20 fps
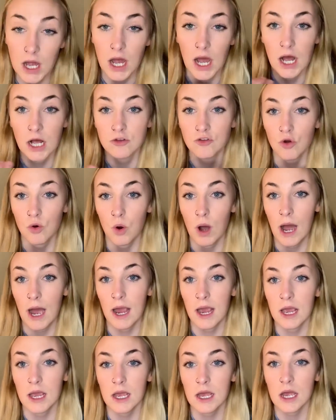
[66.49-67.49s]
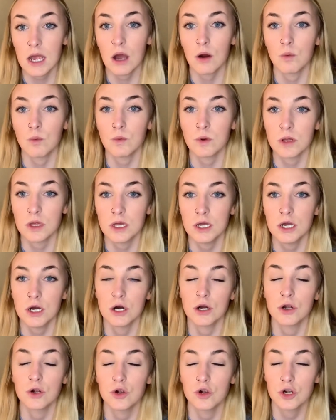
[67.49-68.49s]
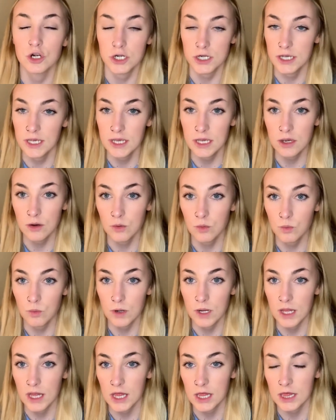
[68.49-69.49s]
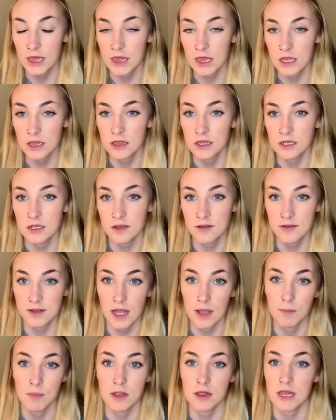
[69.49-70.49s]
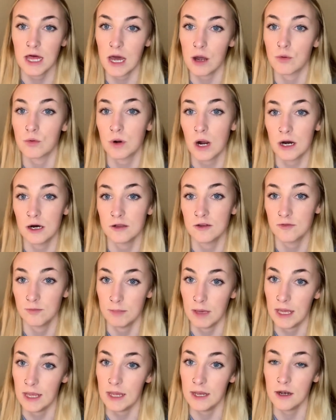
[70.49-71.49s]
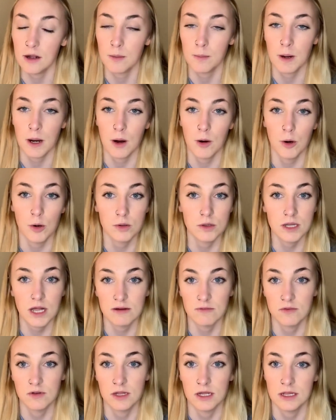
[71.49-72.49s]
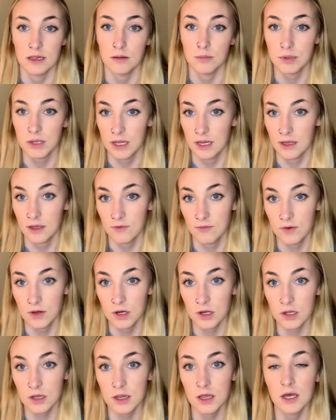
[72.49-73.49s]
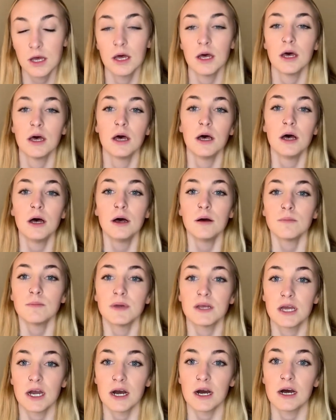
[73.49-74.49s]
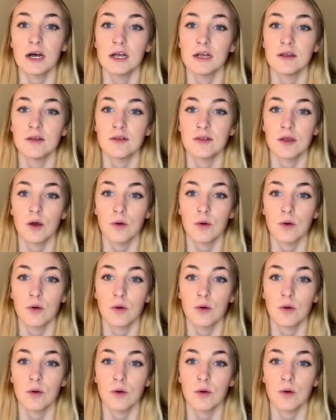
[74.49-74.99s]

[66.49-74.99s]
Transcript: So I really agree with this statement that Rawls made about leveling the playing field because